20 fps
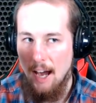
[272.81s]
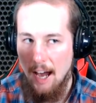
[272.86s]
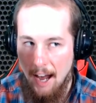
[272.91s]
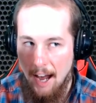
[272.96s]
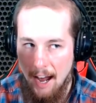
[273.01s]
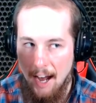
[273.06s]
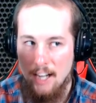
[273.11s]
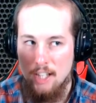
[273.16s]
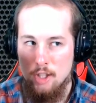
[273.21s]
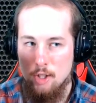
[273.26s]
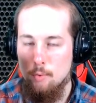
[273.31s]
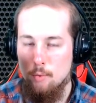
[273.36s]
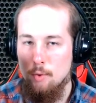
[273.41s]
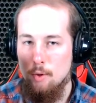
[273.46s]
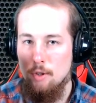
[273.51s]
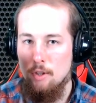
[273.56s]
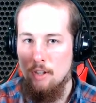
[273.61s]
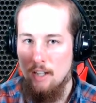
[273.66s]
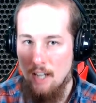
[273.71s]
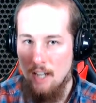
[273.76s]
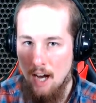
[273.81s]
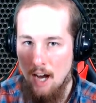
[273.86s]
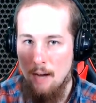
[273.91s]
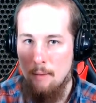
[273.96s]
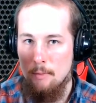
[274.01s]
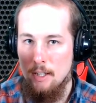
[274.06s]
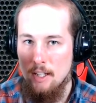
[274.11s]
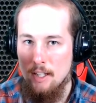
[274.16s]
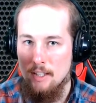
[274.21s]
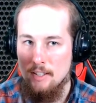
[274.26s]
Actual
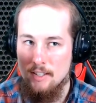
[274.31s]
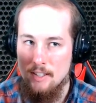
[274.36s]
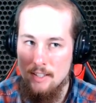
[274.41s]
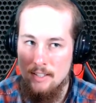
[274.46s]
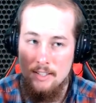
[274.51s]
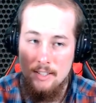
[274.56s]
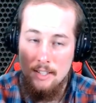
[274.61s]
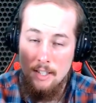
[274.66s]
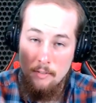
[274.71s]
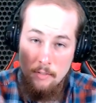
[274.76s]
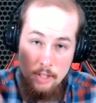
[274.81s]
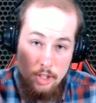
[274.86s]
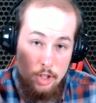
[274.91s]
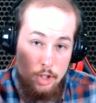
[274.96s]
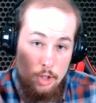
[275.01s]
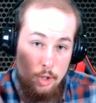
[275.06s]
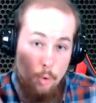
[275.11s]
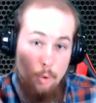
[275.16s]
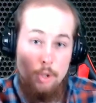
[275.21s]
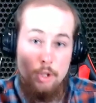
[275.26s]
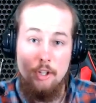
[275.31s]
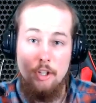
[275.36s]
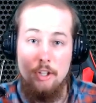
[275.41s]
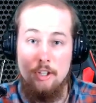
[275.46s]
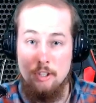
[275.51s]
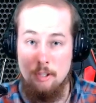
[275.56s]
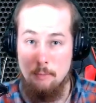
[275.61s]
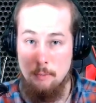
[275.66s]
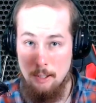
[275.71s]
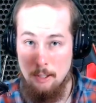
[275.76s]
communists. This isn't even
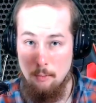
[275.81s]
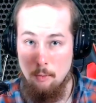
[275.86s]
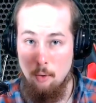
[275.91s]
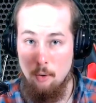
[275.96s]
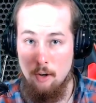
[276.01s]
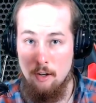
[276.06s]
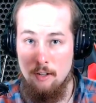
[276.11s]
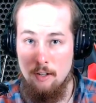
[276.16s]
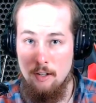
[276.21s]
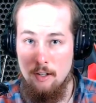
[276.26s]
socialism anymore.